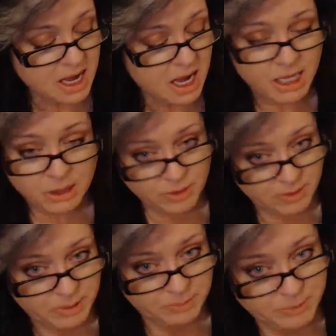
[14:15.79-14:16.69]
I do have
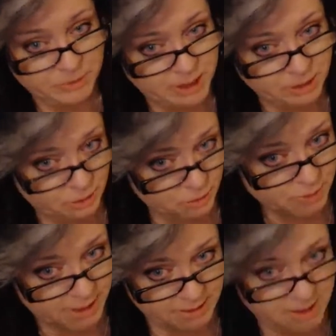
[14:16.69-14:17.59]
people that don't
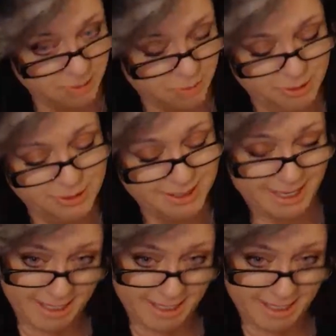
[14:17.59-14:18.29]
write kind words, and